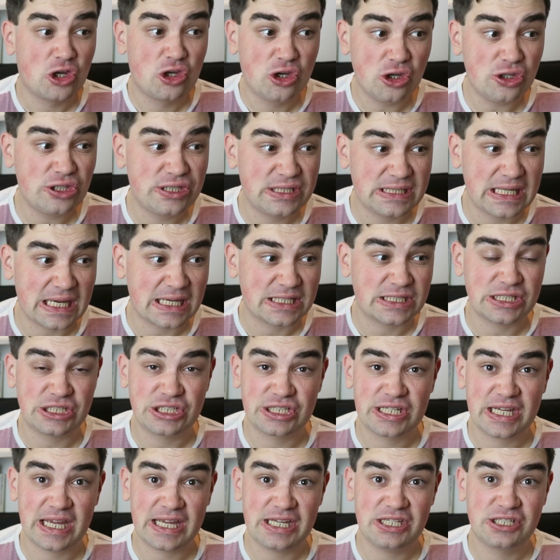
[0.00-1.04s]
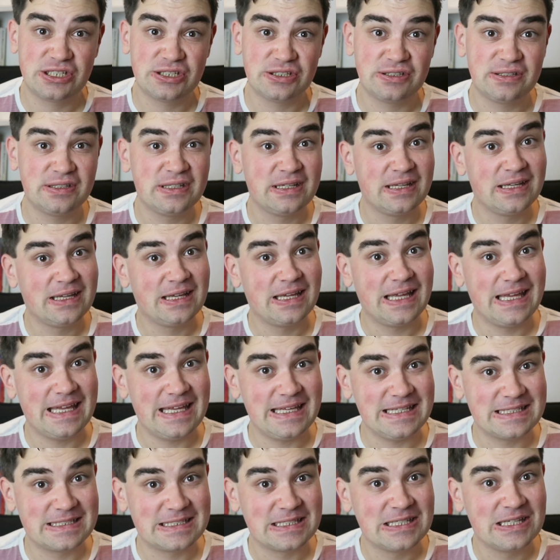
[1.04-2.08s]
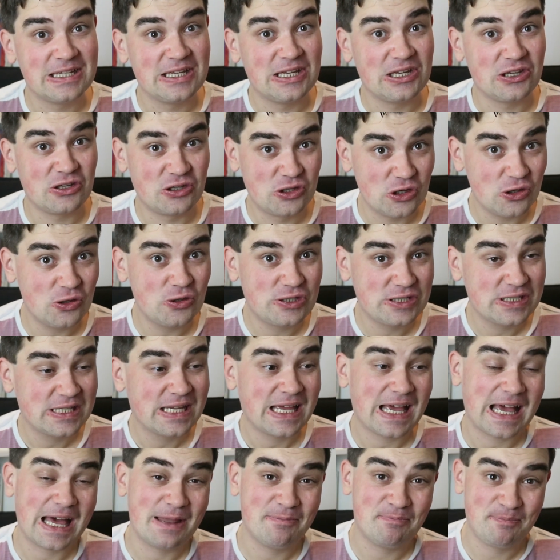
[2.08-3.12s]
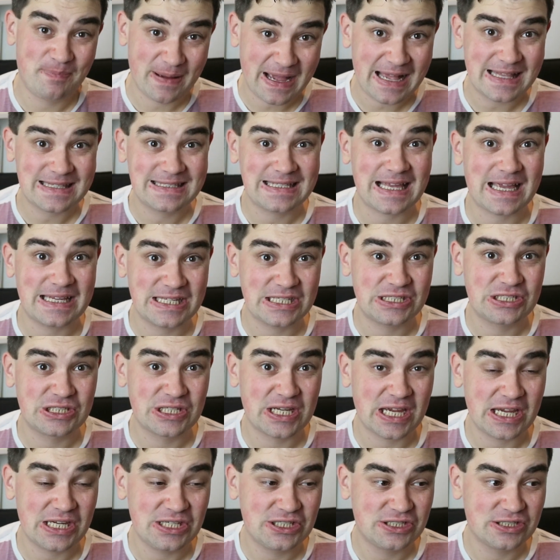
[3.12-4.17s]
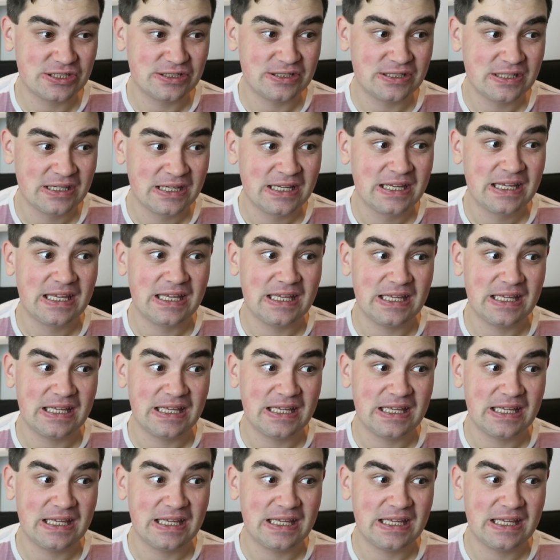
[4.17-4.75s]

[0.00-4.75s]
good sex education is good and bad sex education